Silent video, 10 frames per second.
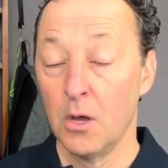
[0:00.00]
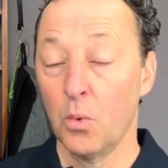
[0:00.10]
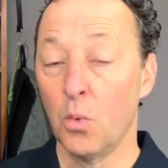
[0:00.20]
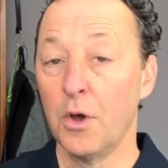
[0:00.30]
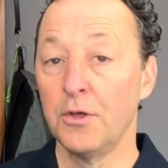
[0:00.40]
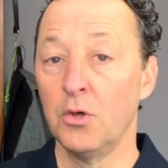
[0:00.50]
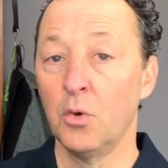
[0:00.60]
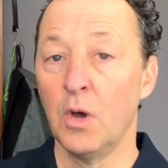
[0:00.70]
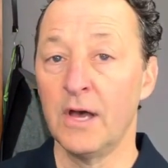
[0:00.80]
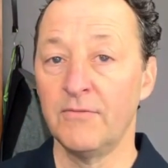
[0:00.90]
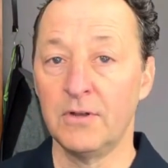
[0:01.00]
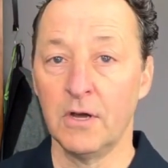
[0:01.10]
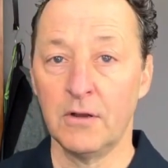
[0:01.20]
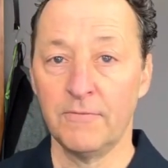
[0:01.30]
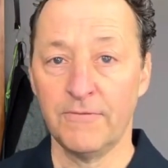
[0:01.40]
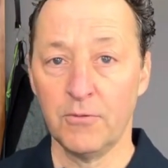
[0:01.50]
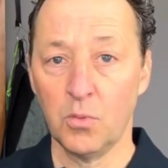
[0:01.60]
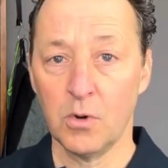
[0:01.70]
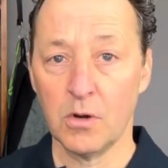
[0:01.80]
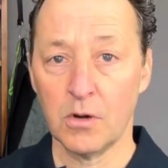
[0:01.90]
what you have done for
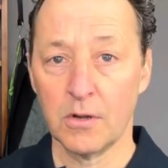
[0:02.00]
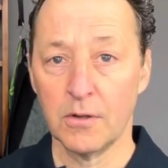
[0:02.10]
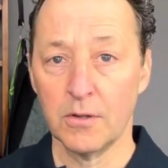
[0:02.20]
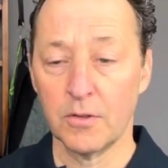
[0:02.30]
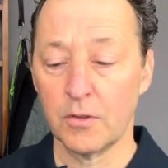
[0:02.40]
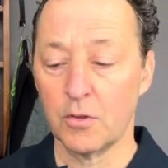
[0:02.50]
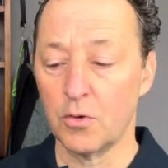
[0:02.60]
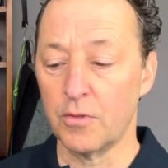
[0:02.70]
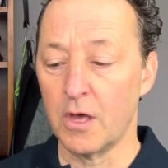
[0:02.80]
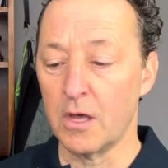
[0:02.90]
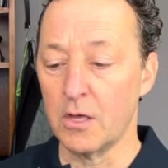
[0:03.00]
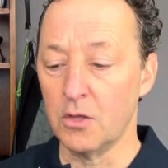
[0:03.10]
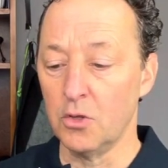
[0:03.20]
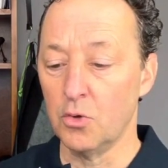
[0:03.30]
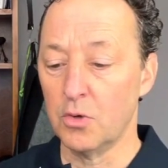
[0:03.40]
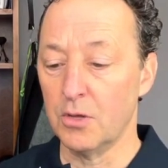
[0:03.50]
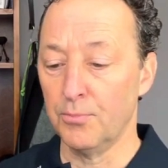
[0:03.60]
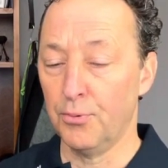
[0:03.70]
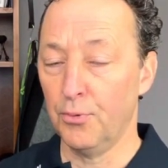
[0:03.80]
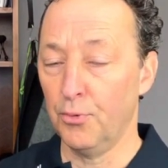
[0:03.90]
work so that you can
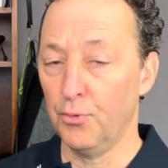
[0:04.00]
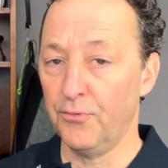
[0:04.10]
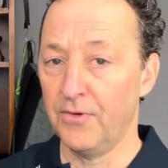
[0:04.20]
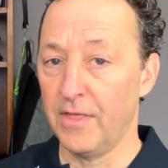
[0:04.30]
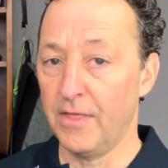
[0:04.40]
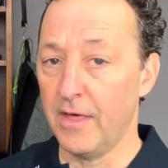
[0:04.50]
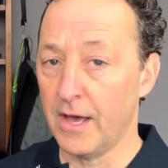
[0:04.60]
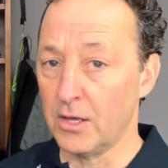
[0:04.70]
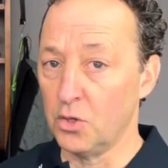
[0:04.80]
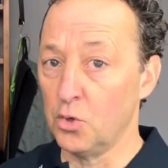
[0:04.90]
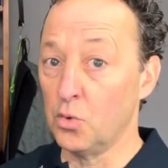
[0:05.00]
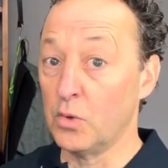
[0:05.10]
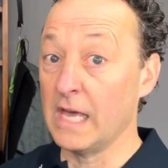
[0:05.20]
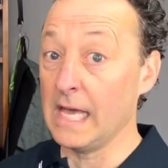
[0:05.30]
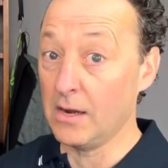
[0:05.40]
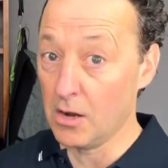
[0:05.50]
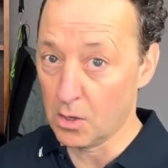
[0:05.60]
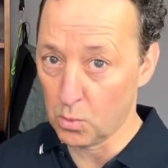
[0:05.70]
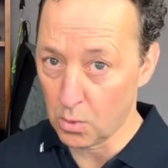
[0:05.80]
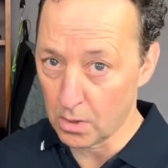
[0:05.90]
prove that you
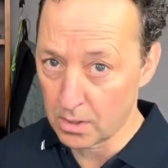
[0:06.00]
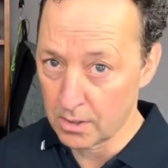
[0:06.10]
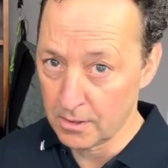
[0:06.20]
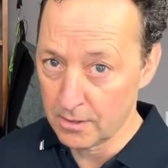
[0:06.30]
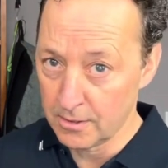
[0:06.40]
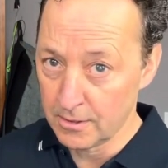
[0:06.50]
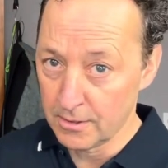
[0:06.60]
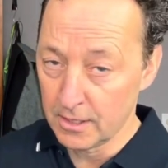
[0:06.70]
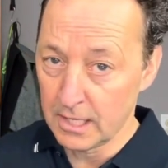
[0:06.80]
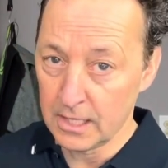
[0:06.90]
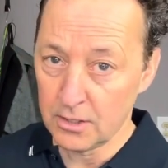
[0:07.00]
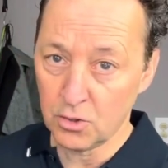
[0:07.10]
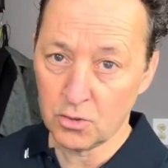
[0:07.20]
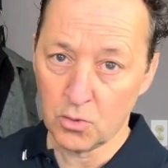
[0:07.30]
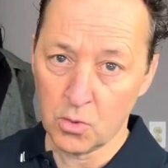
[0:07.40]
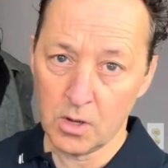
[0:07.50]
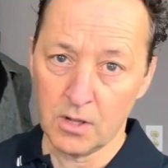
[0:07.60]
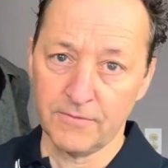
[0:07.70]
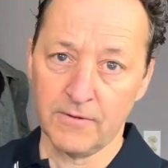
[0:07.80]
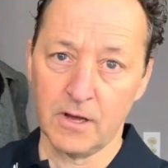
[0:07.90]
cannot work and you can
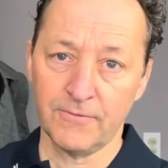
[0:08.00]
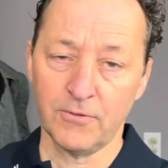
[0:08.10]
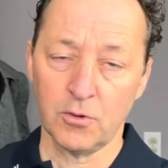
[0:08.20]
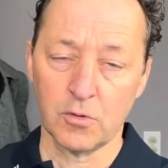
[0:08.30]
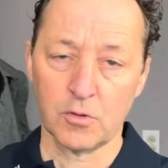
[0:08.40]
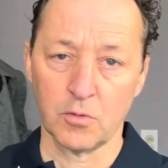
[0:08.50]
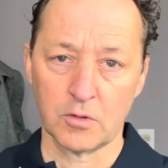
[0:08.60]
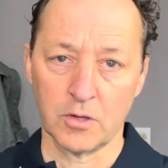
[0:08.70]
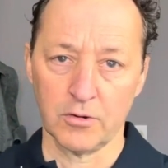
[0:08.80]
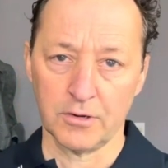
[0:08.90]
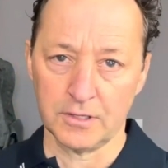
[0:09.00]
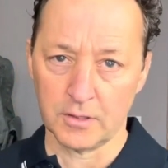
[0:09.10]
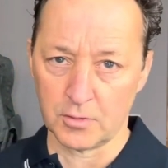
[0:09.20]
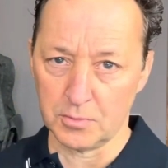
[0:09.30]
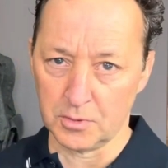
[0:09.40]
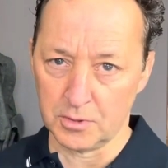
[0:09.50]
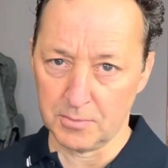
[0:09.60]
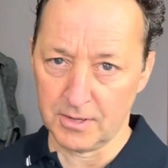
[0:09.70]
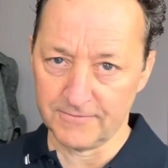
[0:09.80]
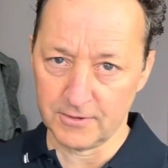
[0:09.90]
qualify for your Social Security disability
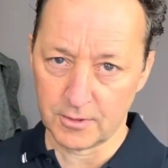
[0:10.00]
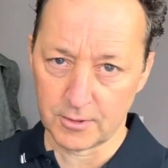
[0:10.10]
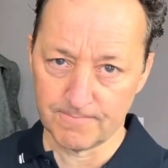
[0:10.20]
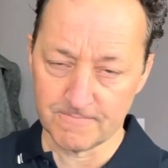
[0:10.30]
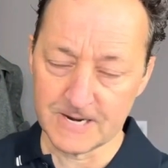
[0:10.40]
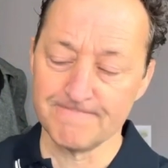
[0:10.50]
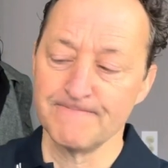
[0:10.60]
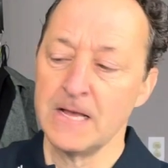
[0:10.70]
benefits, right?